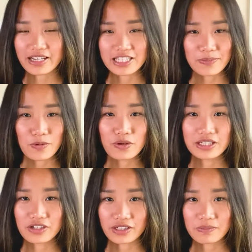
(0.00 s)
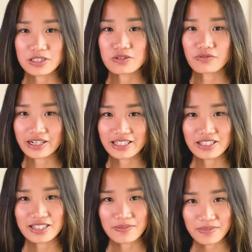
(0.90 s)
and supporting documents ready to
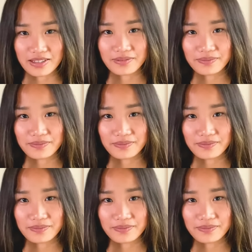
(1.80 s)
submit.